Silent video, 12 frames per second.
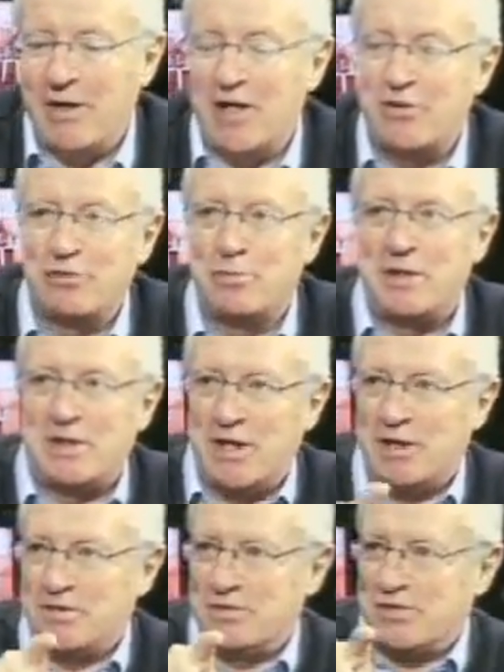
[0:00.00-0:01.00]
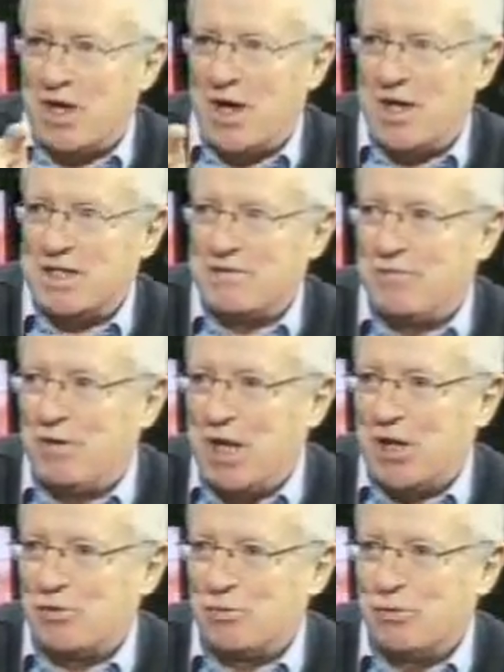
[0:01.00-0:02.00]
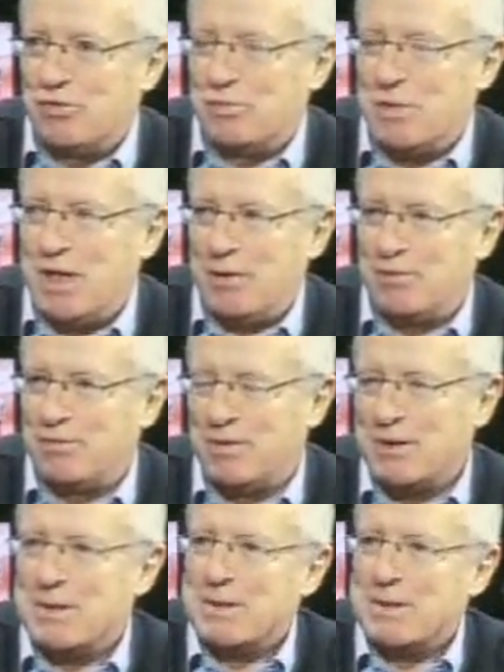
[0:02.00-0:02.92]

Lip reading: and I saw bin Laden's eyes flick towards me with